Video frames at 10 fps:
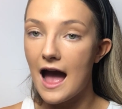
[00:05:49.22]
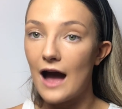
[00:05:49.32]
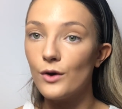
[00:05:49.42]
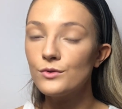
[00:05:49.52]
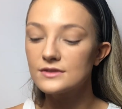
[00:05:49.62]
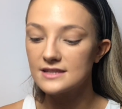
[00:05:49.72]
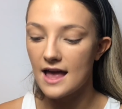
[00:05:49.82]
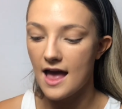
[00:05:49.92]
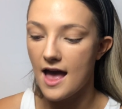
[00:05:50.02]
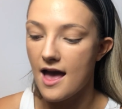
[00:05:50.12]
out
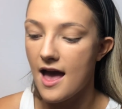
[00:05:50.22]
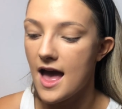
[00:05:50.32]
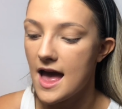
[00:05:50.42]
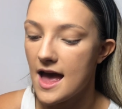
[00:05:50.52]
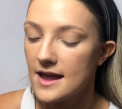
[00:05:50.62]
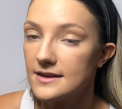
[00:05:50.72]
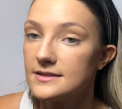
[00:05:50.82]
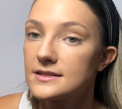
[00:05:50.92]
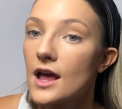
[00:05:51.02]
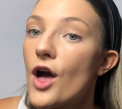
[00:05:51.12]

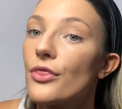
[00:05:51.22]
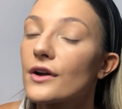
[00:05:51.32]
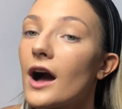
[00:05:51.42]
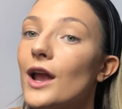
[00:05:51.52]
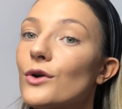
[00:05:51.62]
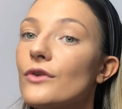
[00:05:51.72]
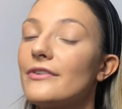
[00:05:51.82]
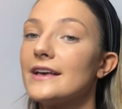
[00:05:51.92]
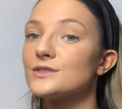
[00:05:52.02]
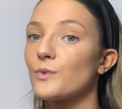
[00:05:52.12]
and the colour of
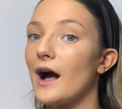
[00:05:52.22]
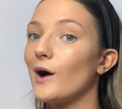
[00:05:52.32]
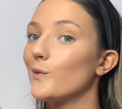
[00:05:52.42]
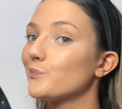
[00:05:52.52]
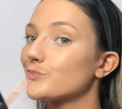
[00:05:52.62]
it as well.